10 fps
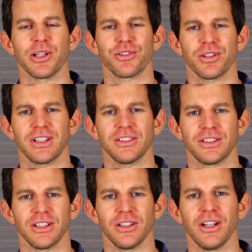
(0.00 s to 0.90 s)
Make sure to
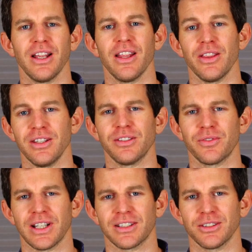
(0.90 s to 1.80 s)
consider these
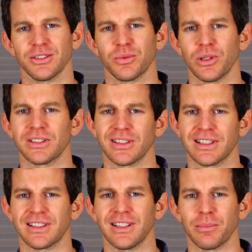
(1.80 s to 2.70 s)
factors when
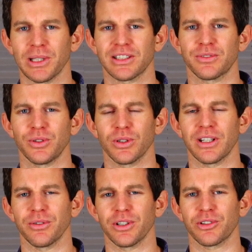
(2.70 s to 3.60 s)
selecting the best fuel and
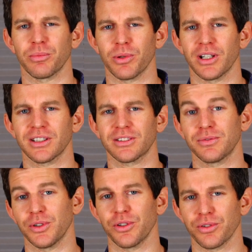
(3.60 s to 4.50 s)
hydration products
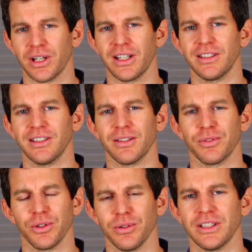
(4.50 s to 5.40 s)
for your training and
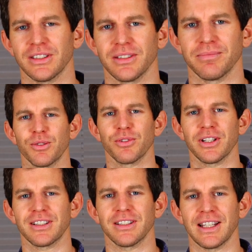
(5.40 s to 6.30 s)
for your racing. Don't
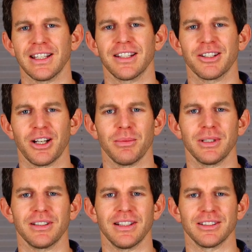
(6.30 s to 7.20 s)
forget to like,
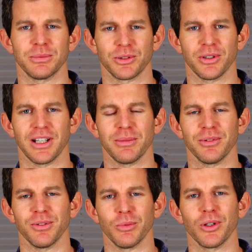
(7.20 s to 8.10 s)
comment, and subscribe
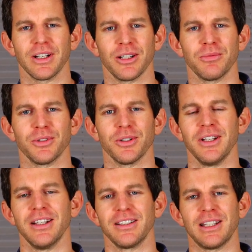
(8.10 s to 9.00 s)
for more helpful
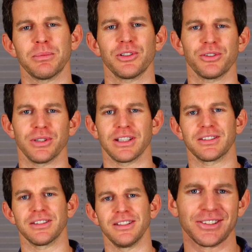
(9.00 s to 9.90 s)
tips and
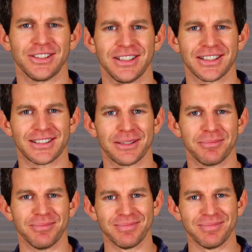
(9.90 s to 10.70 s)
tricks. See you next time.